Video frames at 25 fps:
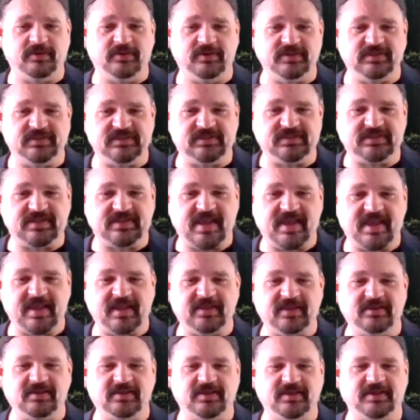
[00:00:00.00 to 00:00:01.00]

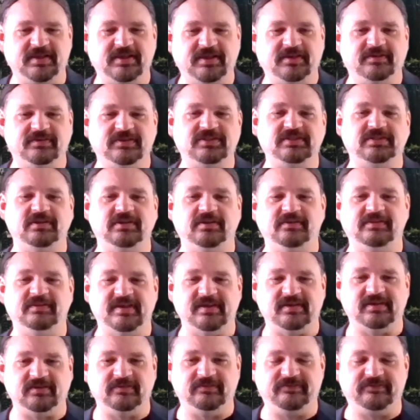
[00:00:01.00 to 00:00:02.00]
state and share that
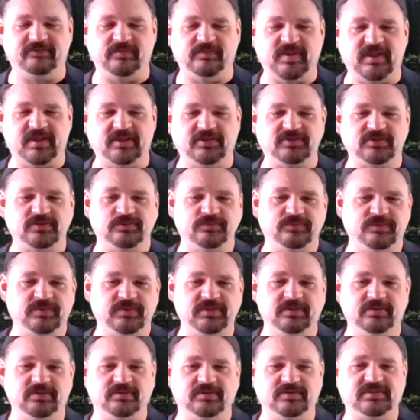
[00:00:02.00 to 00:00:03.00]
information with
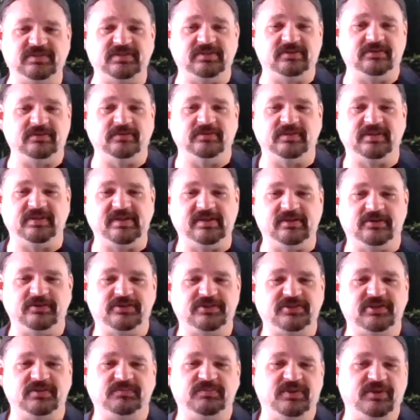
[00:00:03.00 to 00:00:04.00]
your senior
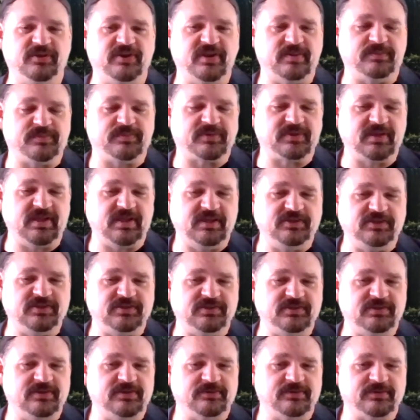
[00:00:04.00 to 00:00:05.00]
leadership, your application
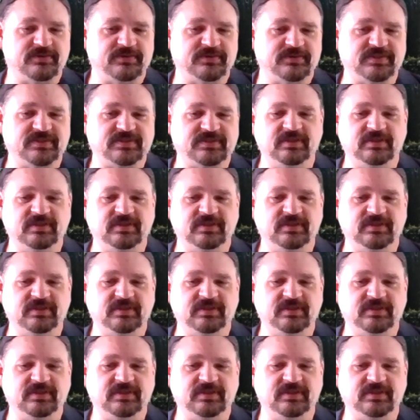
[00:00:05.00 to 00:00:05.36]
owners.